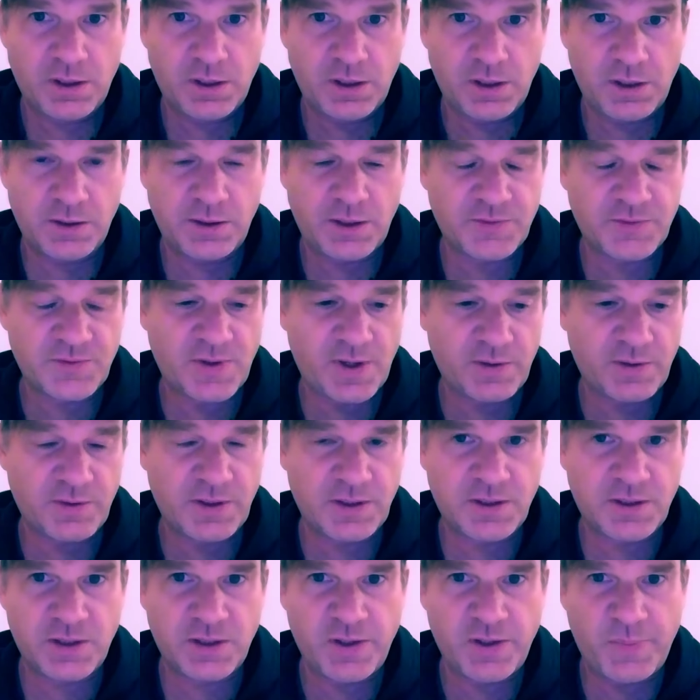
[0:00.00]
And that's how they
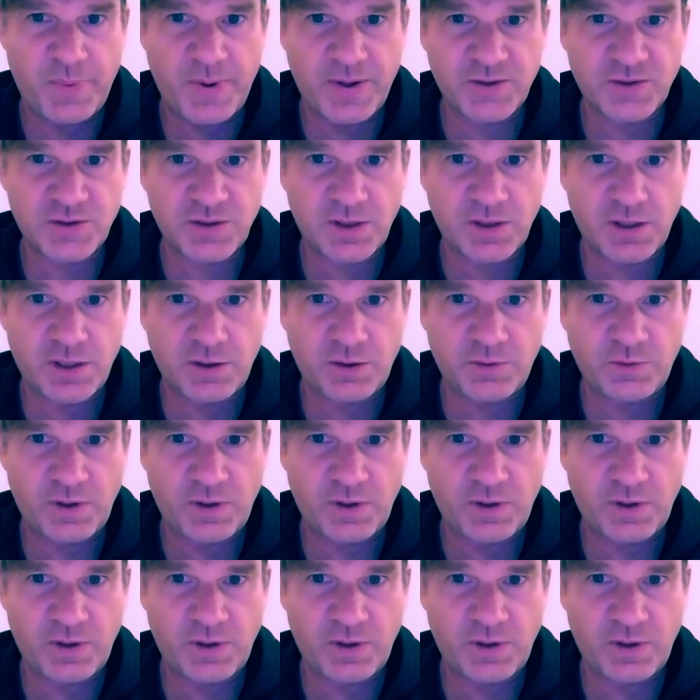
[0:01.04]
did their best at